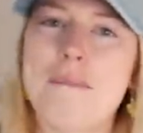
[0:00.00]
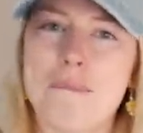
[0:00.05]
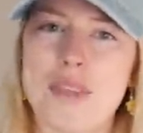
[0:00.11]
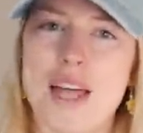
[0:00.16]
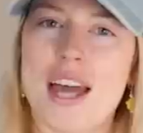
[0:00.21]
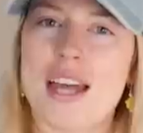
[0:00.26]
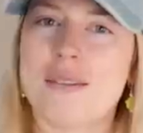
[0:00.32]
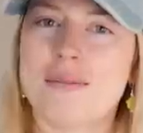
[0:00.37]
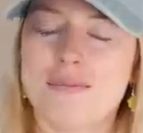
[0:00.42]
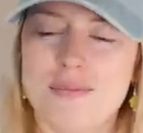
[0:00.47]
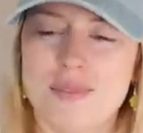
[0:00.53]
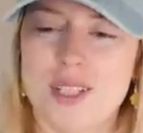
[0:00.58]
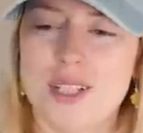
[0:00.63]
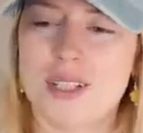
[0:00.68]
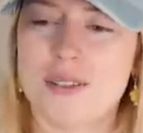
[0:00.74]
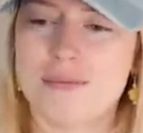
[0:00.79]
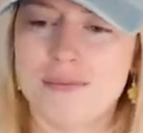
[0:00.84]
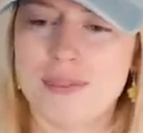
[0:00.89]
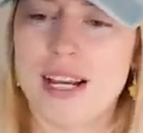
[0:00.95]
that, you
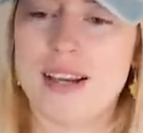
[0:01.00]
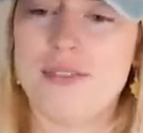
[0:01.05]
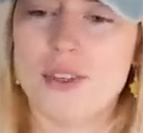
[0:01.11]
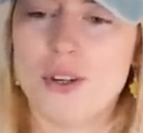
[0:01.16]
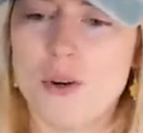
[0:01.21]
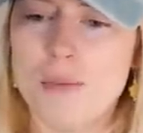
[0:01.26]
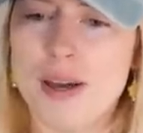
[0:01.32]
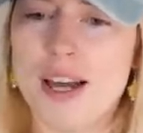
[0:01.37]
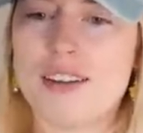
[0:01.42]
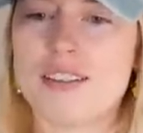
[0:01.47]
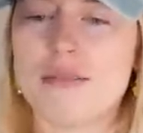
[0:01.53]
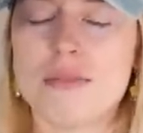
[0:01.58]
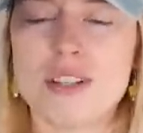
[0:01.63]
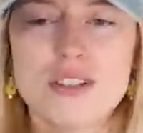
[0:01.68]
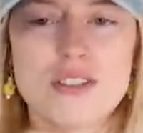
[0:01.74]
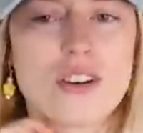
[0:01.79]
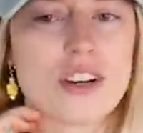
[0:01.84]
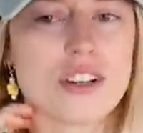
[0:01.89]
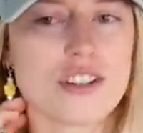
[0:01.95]
know, I have to go back to
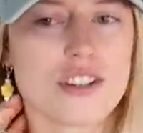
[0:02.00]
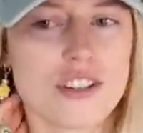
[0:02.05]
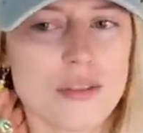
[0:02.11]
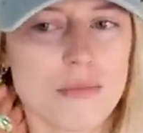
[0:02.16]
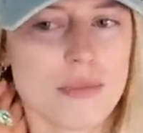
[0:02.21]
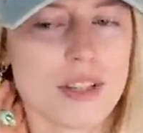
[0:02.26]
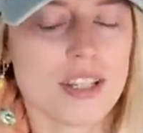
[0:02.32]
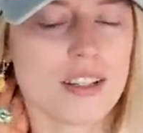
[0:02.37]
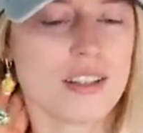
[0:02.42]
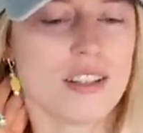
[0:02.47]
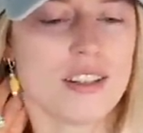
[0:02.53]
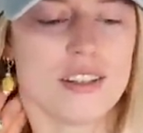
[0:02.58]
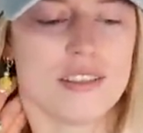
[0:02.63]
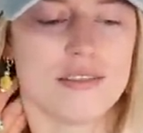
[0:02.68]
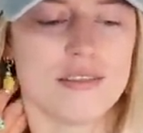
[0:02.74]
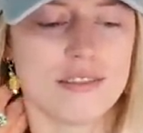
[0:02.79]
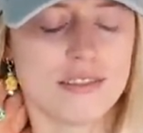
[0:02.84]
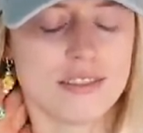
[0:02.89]
massage to, you know,